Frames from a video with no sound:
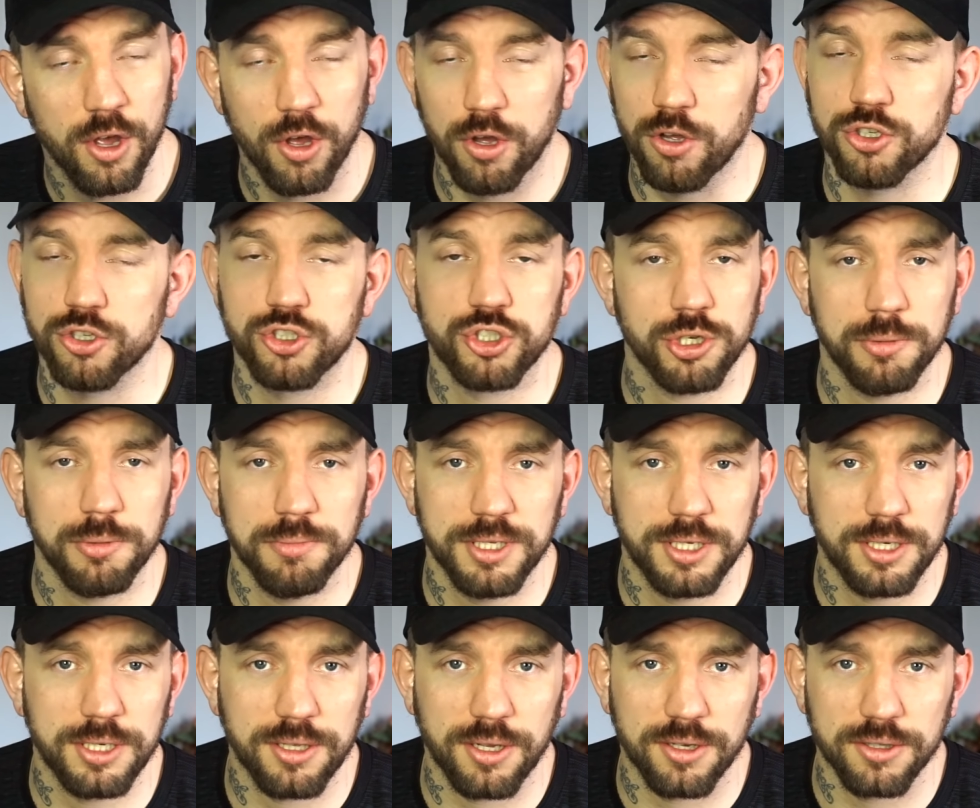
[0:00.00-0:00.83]
or
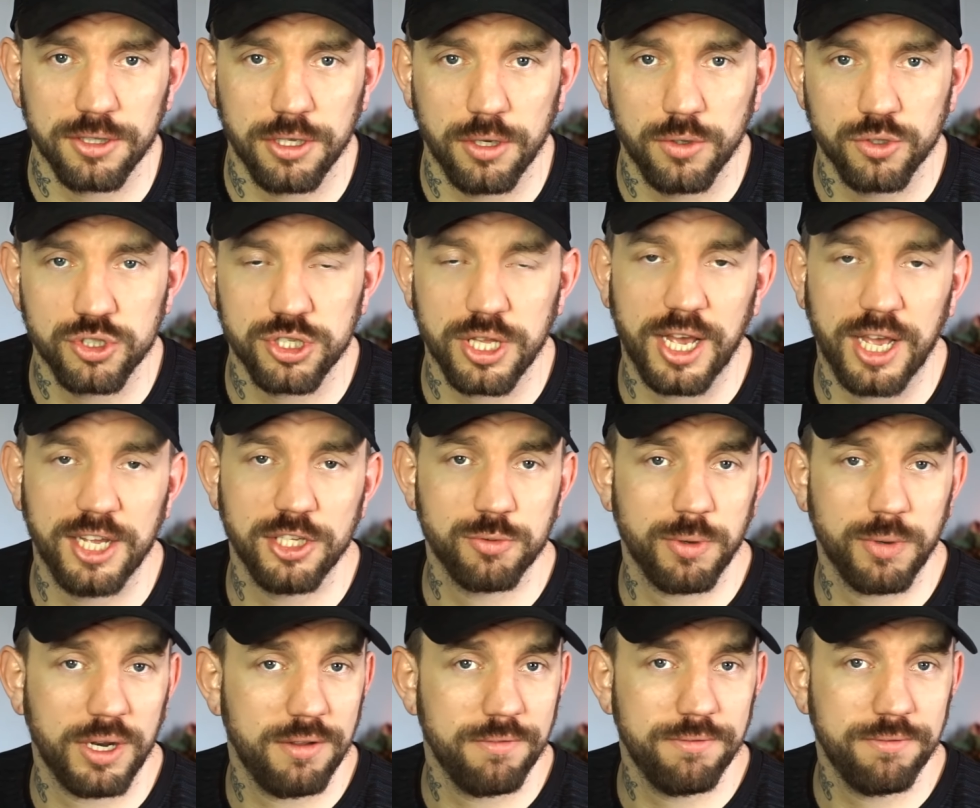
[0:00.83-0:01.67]
something along those lines,
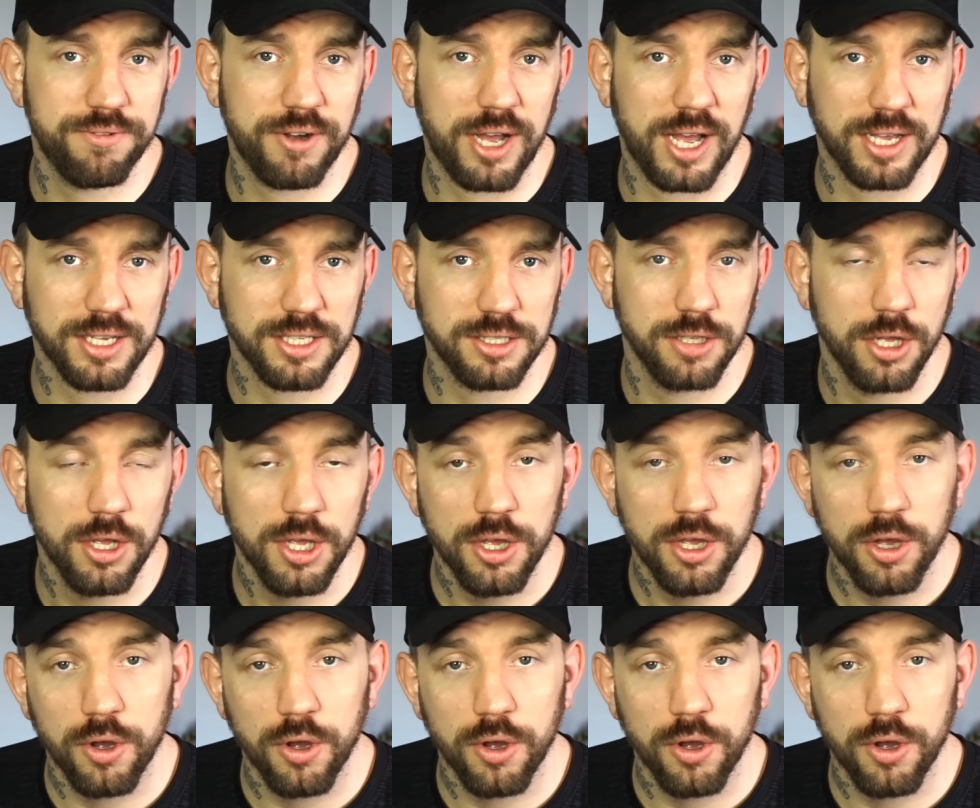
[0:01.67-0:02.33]
when in fact